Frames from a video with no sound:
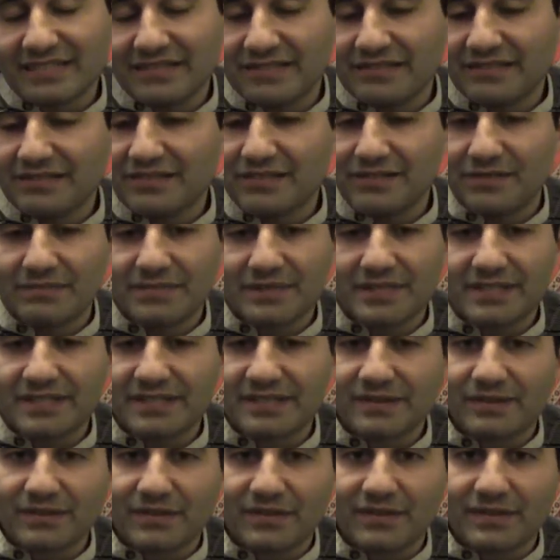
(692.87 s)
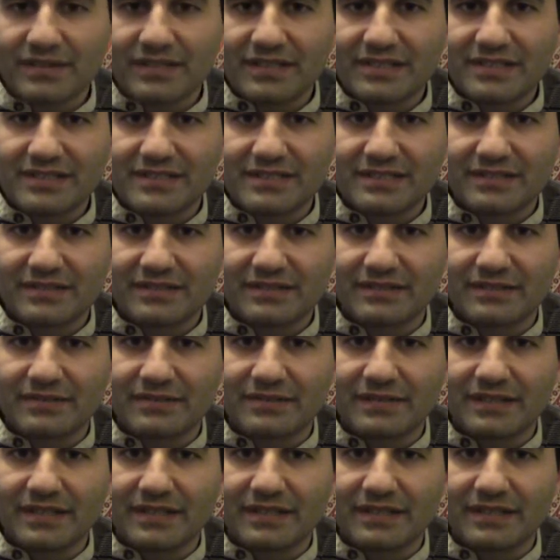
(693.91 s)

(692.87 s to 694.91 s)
they're in no particular order, so